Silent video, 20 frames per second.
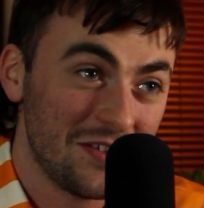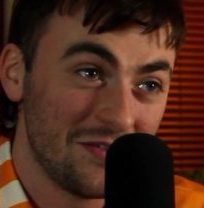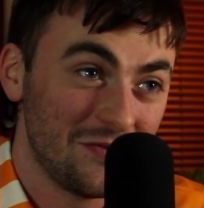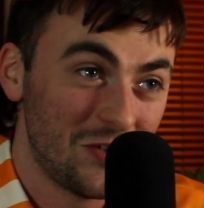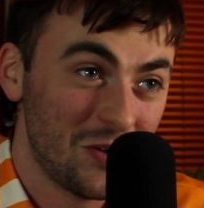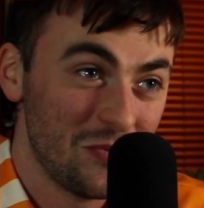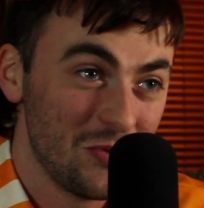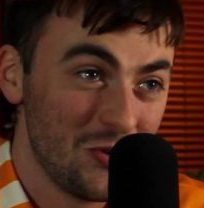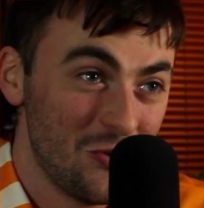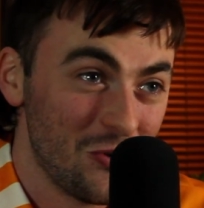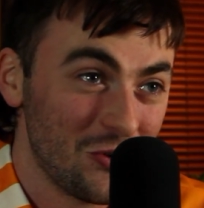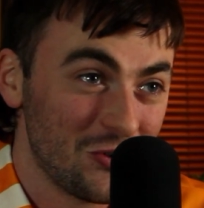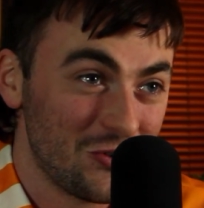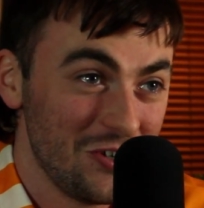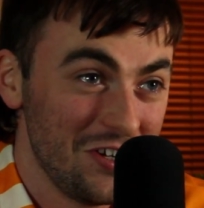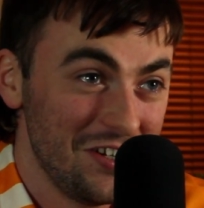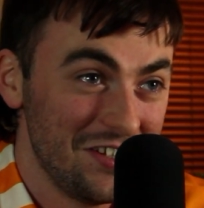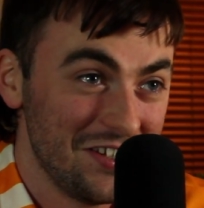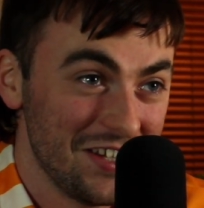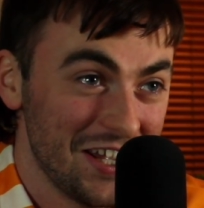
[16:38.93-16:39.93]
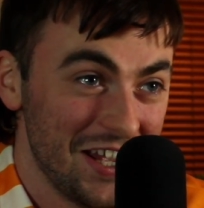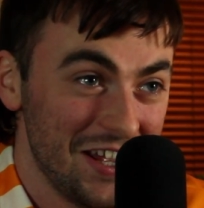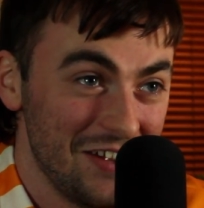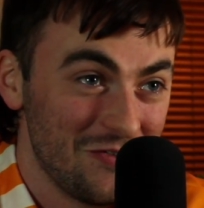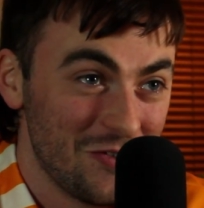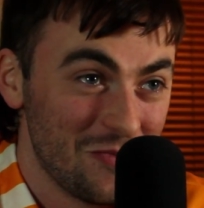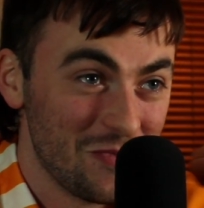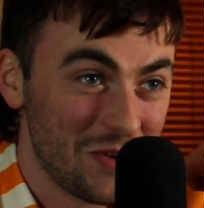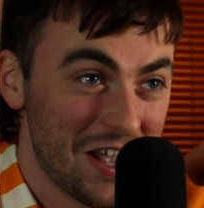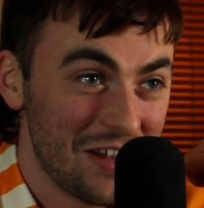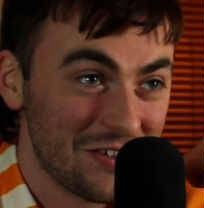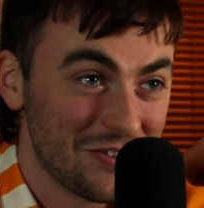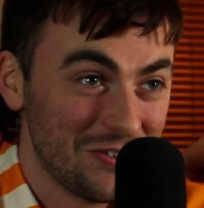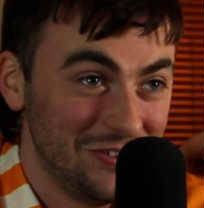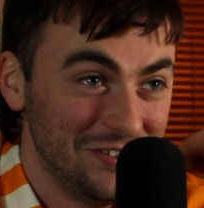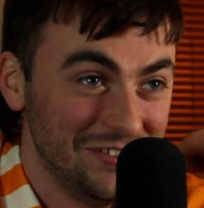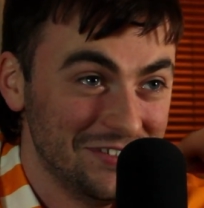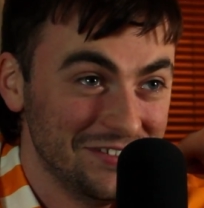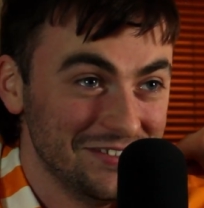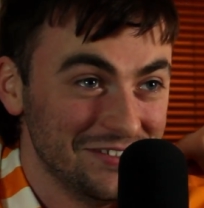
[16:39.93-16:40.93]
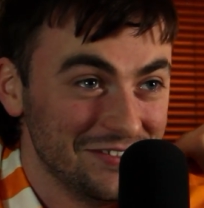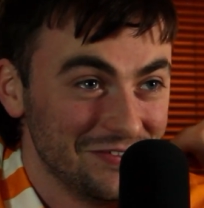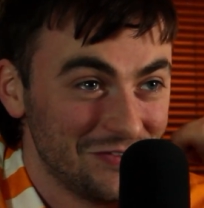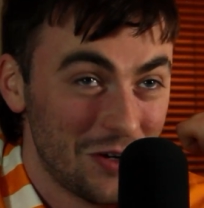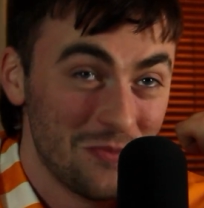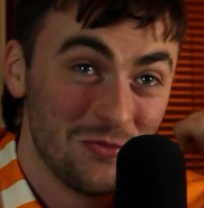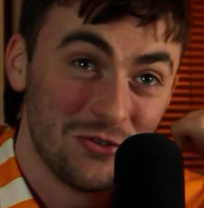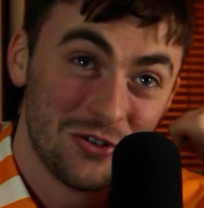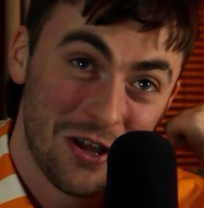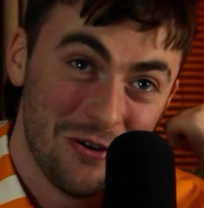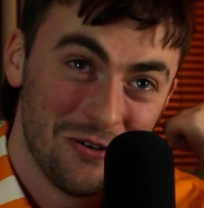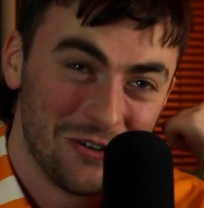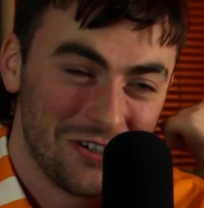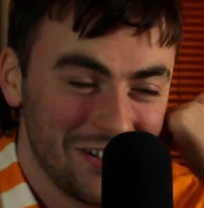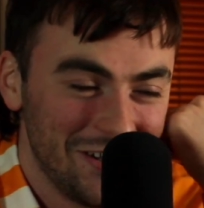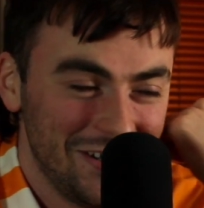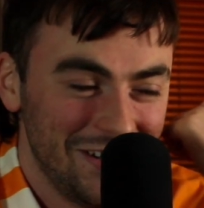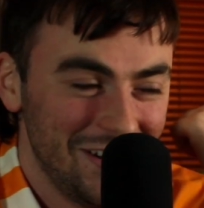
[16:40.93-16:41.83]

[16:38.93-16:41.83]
from York Street, from Castle, from Stoke.